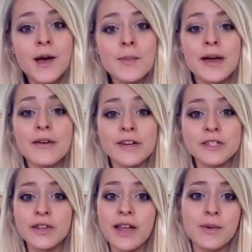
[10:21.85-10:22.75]
But if I
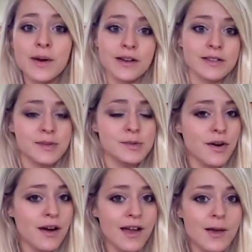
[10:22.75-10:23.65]
do like one, I'll
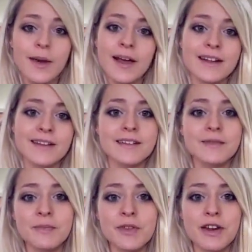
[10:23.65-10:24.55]
subscribe, and,
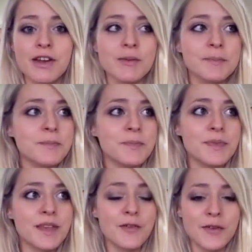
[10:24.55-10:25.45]
you know,
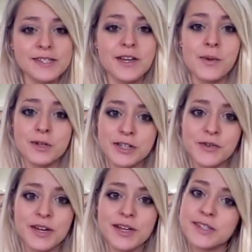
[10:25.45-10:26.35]
if I start watching your
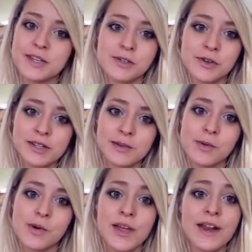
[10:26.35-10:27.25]
videos and enjoying them
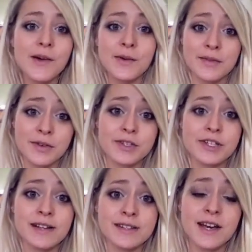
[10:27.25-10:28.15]
more, then I will give you a
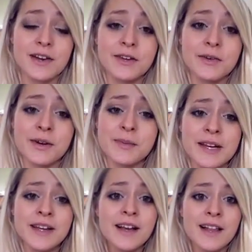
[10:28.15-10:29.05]
shout out, you know what I mean?